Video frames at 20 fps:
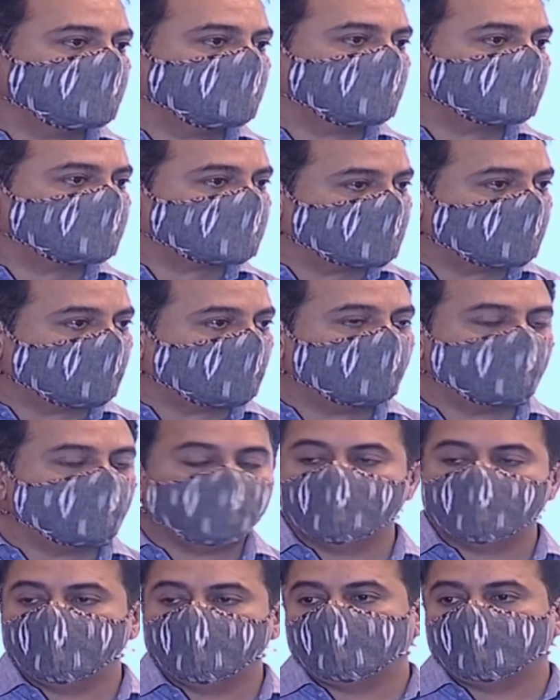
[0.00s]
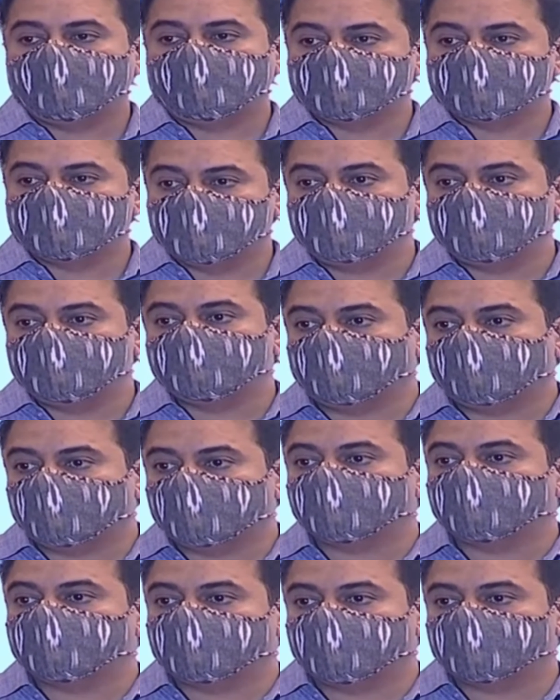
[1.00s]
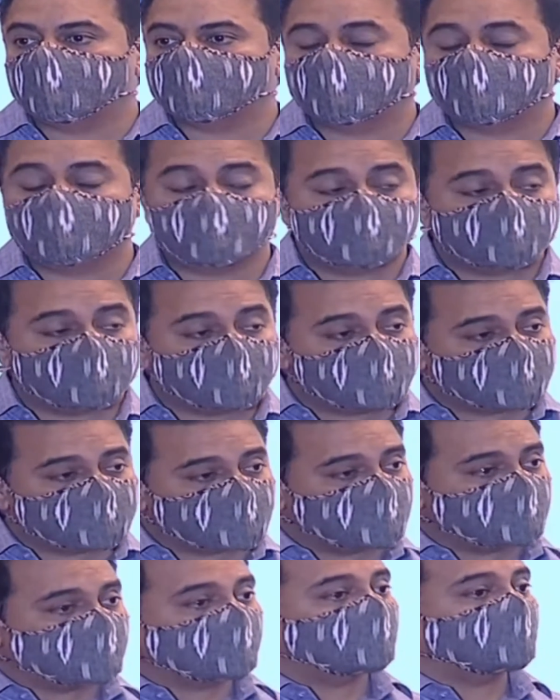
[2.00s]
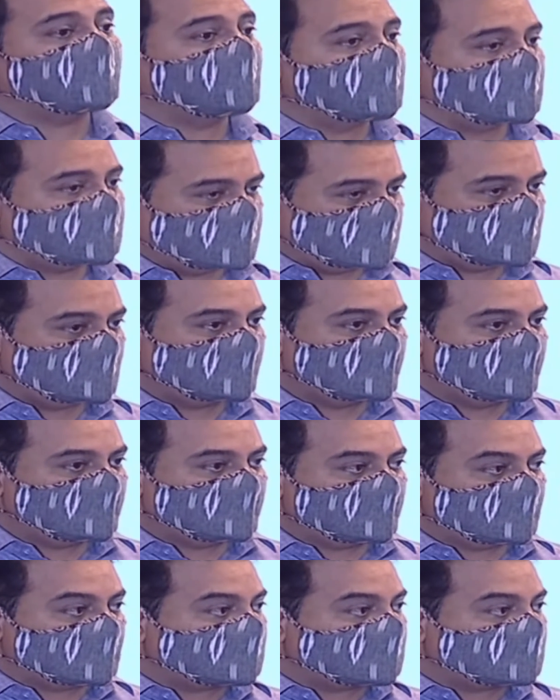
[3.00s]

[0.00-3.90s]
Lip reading: the small and the medium entrepreneurs. And now that is something, again, I